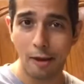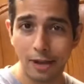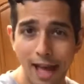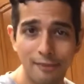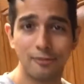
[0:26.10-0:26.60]
Now
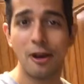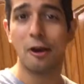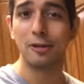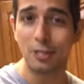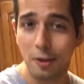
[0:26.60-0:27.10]
we have
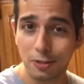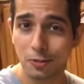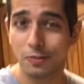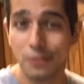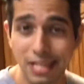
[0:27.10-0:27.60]
our toast
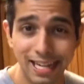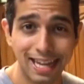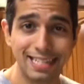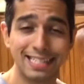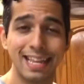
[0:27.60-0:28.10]
with the
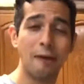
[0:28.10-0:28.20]
veganaise.